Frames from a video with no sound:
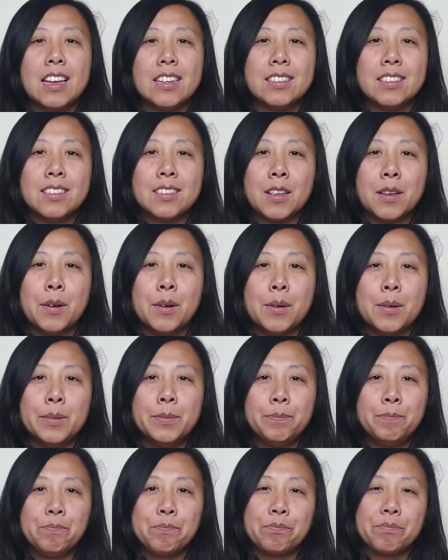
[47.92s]
And
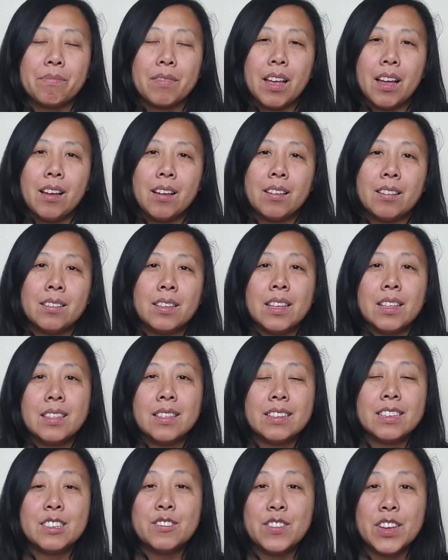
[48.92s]
so uh,
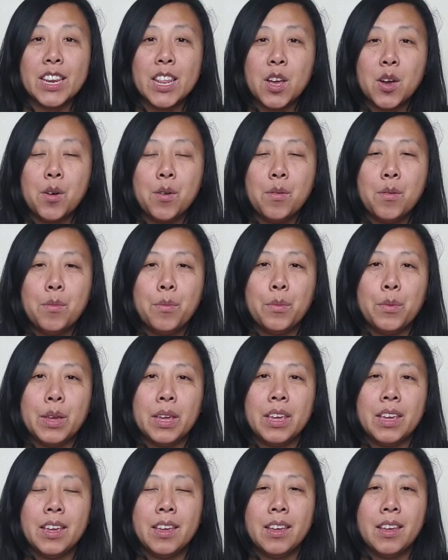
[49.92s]
in this video,
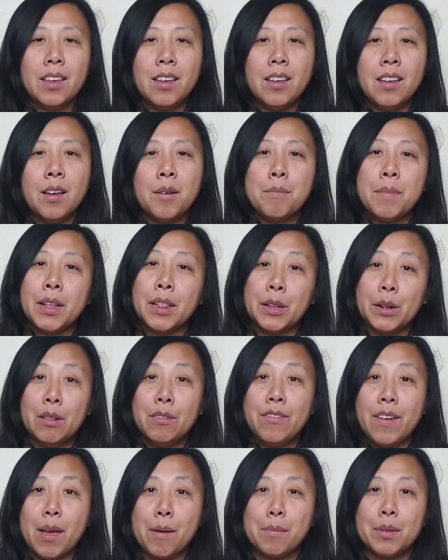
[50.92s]
we, my
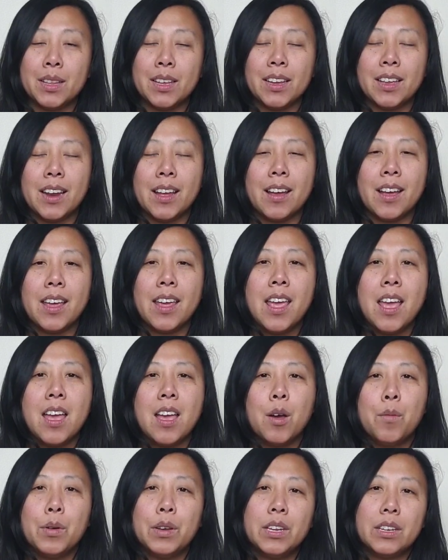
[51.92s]
little family and I,
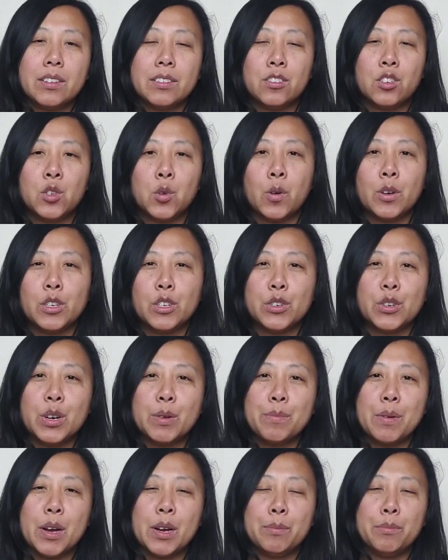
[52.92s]
we took a short
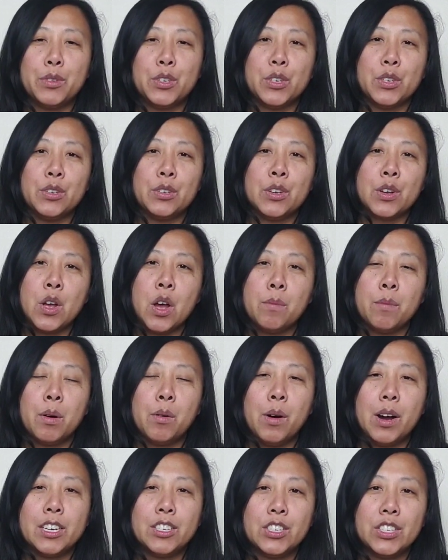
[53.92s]
trip up to
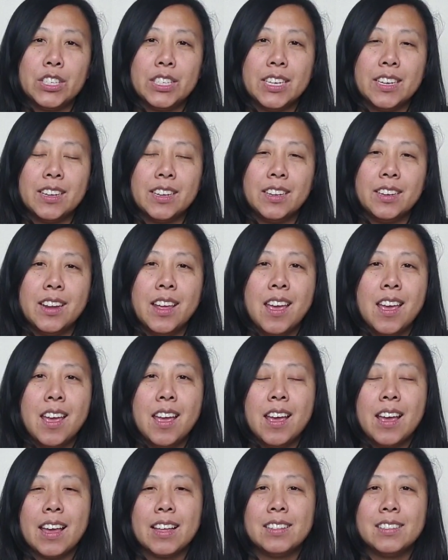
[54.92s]
Tacoma, Washington,
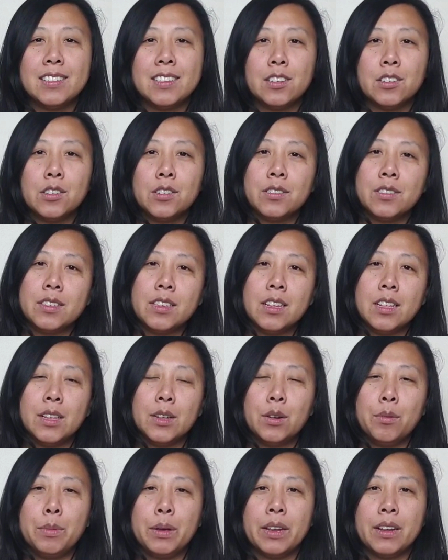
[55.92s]
and so you'll see
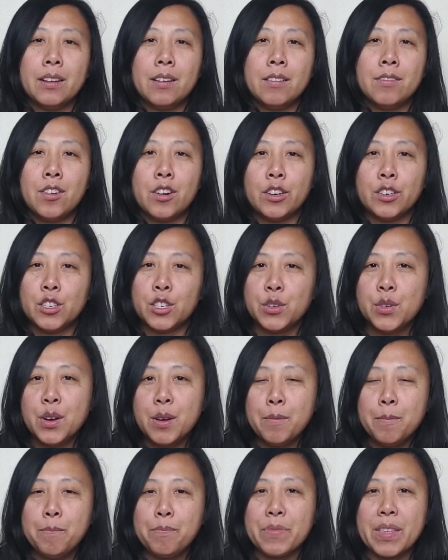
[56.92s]
a little bit of our
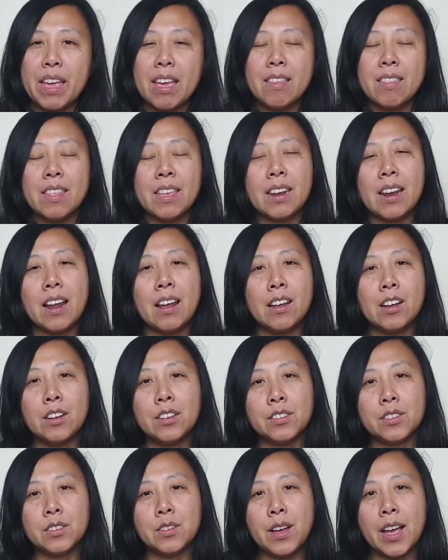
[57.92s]
trip. And then I
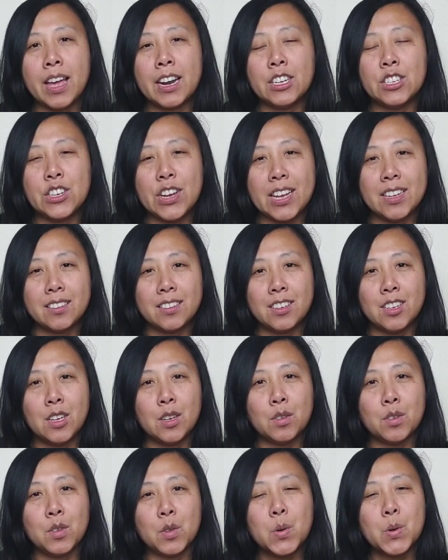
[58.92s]
also had a chance
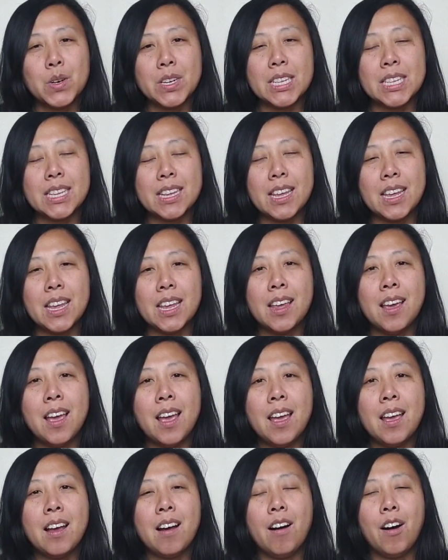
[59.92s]
to go sourcing,
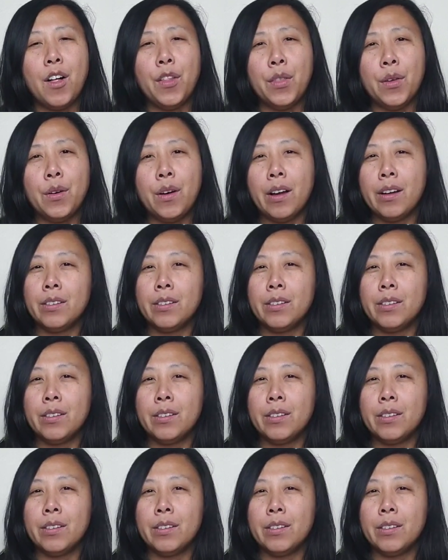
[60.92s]
although